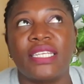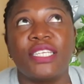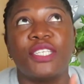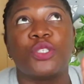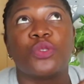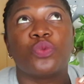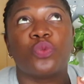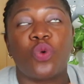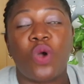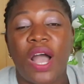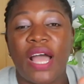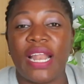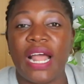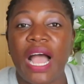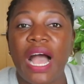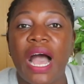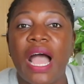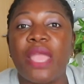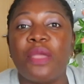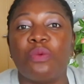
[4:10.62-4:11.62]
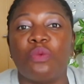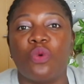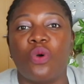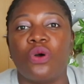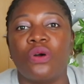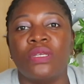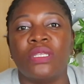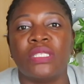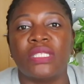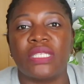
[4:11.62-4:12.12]
is what I
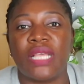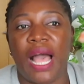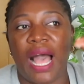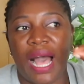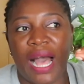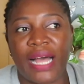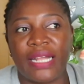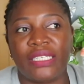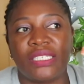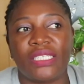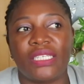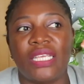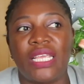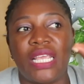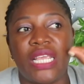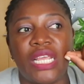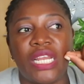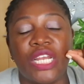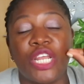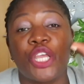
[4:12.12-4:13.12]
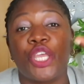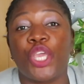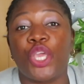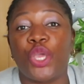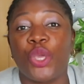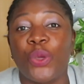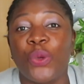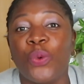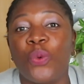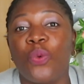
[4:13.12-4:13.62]
was at in
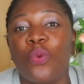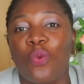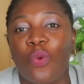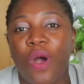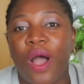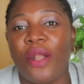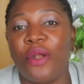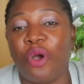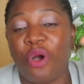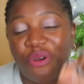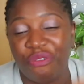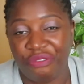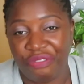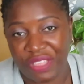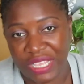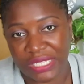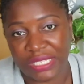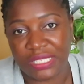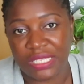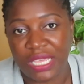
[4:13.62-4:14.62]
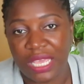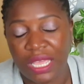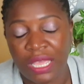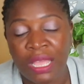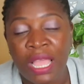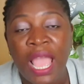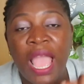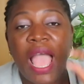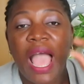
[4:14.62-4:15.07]
Q1 of this year.